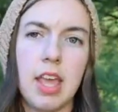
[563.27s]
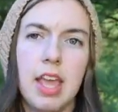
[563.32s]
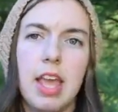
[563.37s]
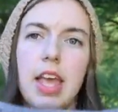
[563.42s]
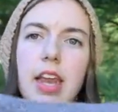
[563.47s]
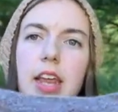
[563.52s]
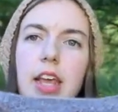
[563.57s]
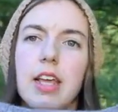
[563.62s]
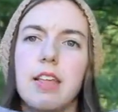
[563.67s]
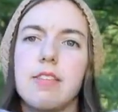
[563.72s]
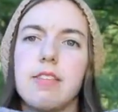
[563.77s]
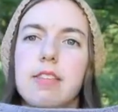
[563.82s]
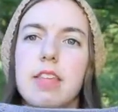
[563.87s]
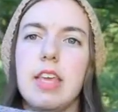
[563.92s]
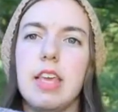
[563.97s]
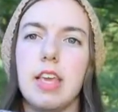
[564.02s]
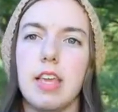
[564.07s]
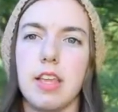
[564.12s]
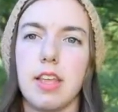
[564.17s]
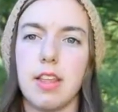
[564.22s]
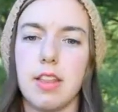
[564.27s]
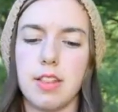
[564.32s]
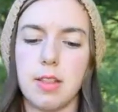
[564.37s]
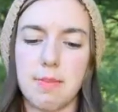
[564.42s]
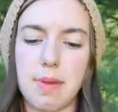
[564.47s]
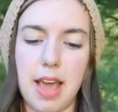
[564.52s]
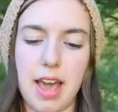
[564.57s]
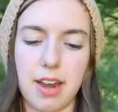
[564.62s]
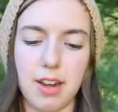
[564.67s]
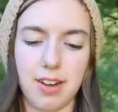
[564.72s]
It is the
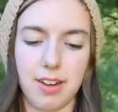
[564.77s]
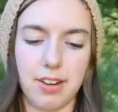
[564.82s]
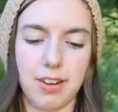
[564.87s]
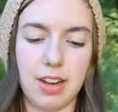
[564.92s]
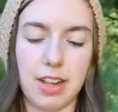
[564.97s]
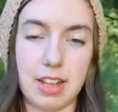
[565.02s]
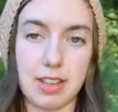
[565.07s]
pattern